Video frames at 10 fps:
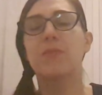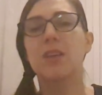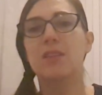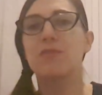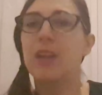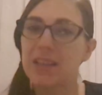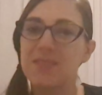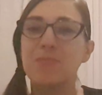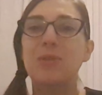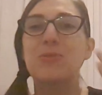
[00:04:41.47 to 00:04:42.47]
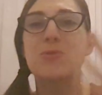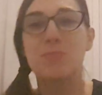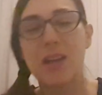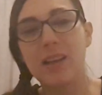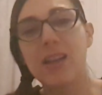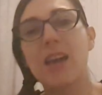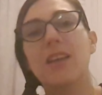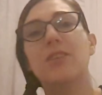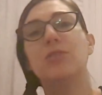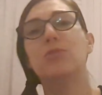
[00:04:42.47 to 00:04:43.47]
things flexible, to smell nice,